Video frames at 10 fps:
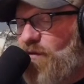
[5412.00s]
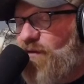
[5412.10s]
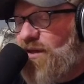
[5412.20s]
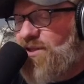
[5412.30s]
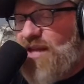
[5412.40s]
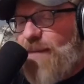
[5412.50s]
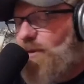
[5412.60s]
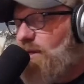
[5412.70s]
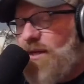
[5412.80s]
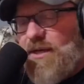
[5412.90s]
finish snap.
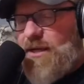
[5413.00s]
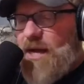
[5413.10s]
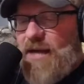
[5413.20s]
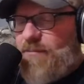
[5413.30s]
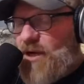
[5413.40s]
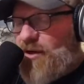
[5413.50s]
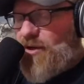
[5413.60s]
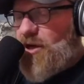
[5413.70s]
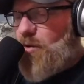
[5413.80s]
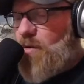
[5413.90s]
I'm not going
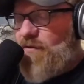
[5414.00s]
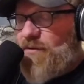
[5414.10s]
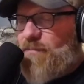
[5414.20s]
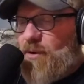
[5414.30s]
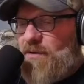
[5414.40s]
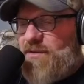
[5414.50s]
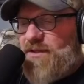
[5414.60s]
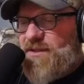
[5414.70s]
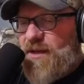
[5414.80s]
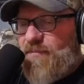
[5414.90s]
to go over the purse.
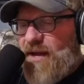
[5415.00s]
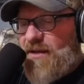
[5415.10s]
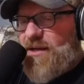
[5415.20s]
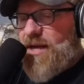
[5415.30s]
Let's skip that.